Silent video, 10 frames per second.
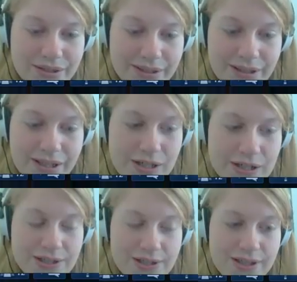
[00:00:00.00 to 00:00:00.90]
But
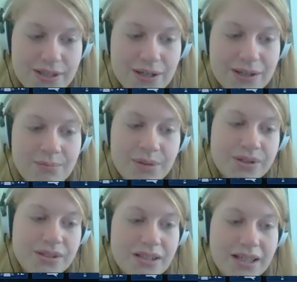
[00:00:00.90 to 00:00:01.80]
as you can
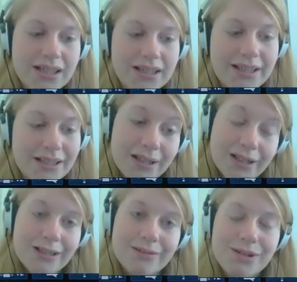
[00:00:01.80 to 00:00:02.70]
see, Tarek did
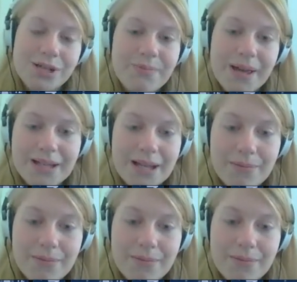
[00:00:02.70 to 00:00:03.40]
most healing,